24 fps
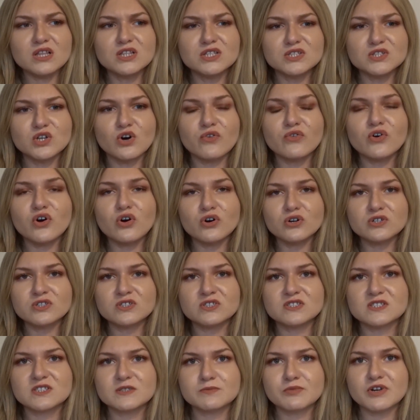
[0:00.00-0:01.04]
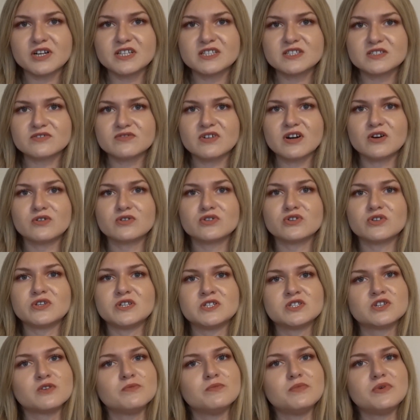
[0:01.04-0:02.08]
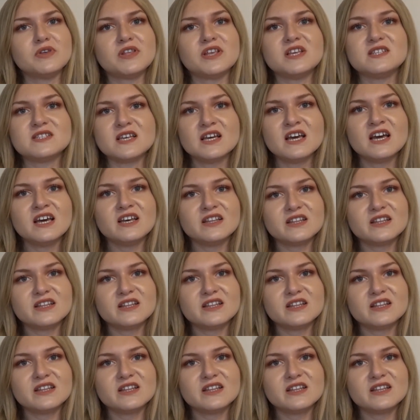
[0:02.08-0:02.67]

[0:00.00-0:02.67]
sort of cost spreads around all these companies.